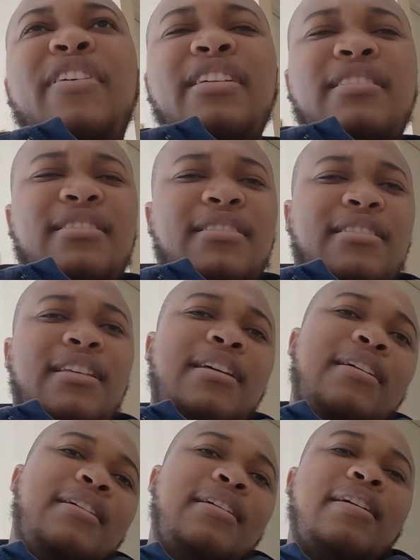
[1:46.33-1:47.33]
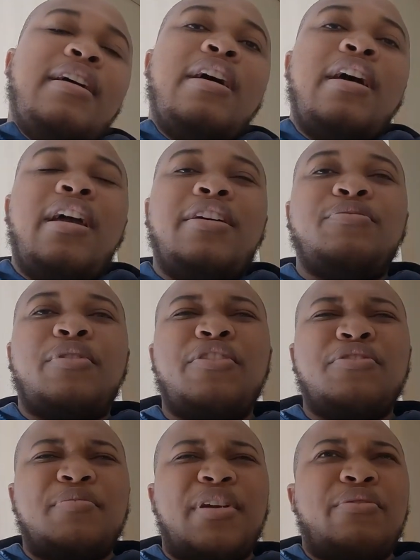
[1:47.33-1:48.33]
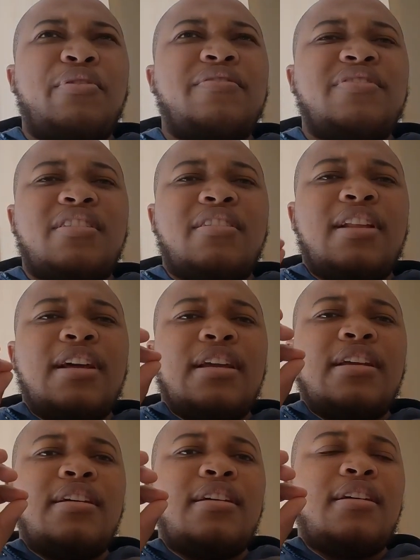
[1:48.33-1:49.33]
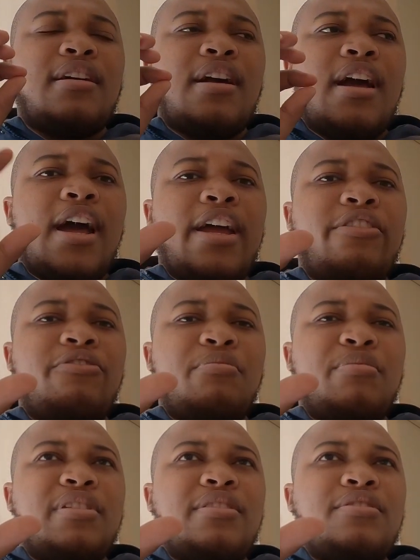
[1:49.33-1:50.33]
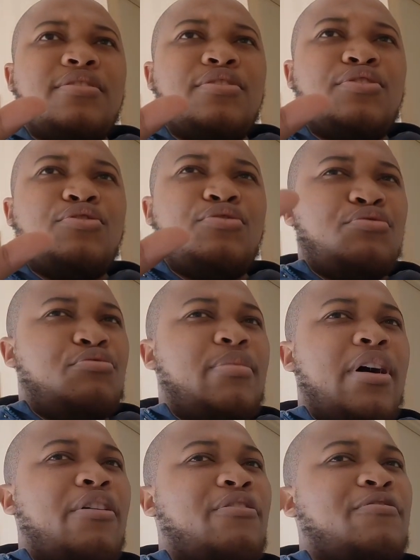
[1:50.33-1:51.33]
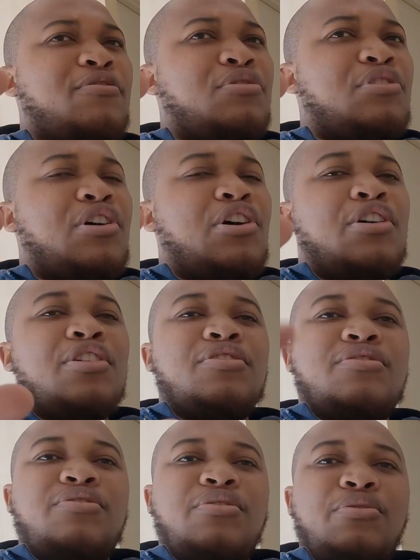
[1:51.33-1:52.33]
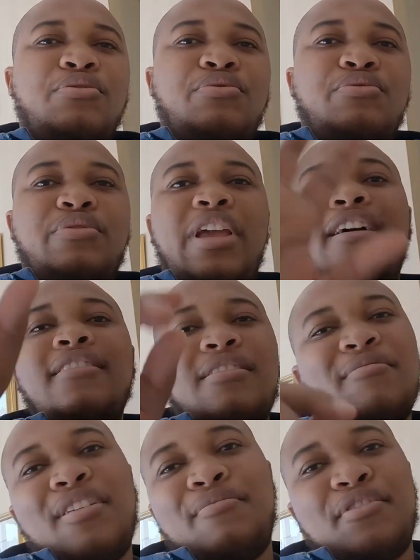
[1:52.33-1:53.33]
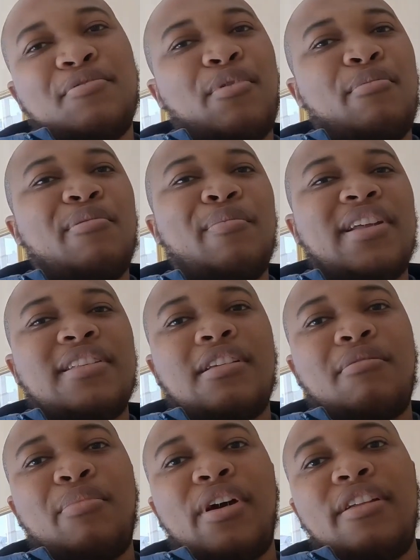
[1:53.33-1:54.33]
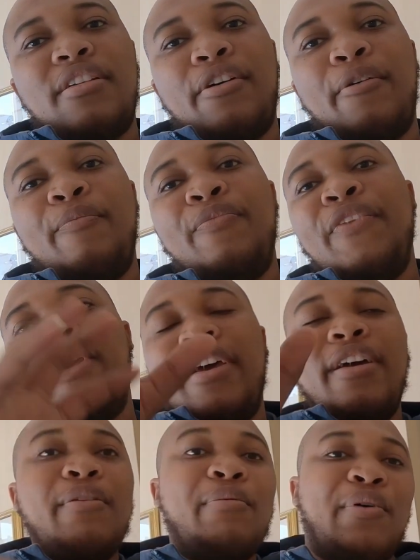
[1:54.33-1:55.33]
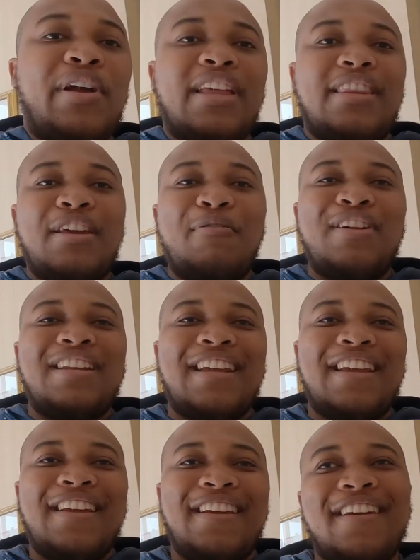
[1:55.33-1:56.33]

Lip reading: It's one of those microwaves that are like kind of a bit too powerful. So yeah, sometimes it's problematic, but we'll get there one day.